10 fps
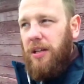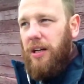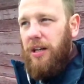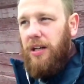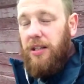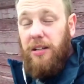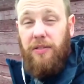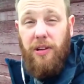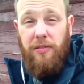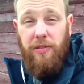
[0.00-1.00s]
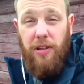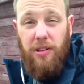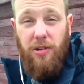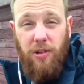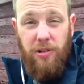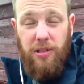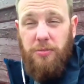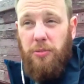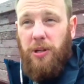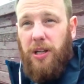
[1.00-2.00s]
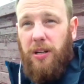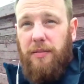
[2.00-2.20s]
and then if you go further north, it's pretty